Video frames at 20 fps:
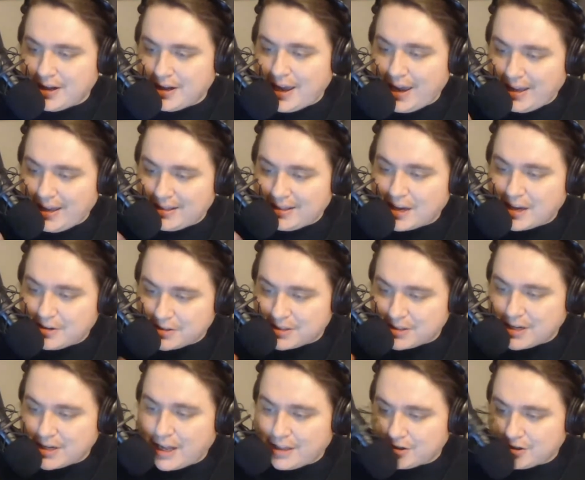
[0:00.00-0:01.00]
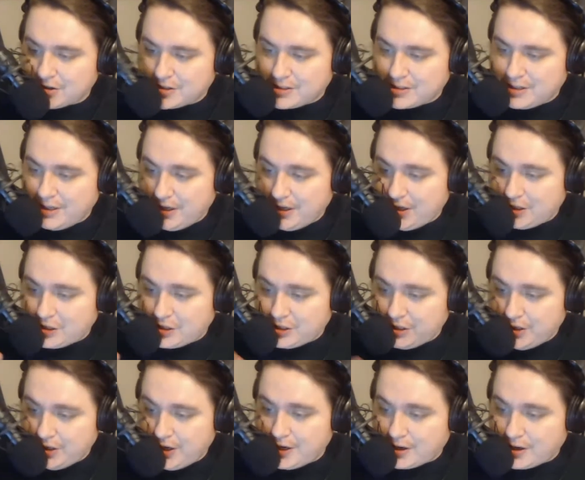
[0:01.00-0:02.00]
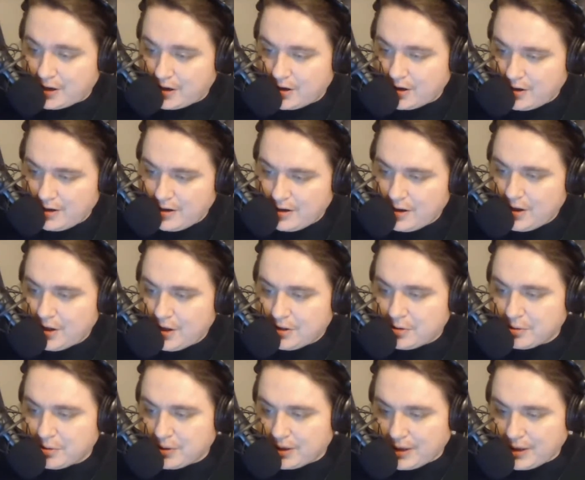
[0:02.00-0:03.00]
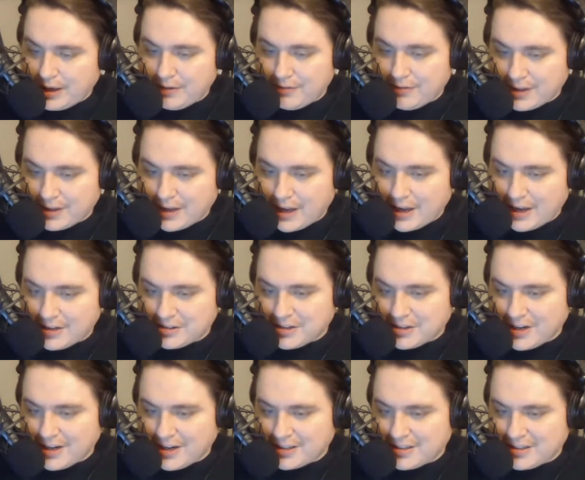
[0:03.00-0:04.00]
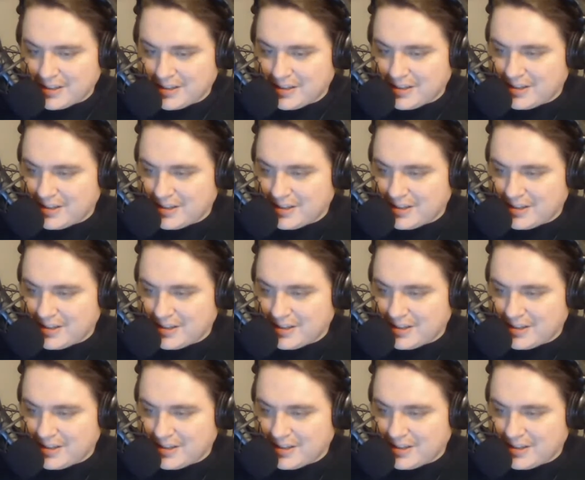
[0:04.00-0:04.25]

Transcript: $8,000 each year through the life of the contract.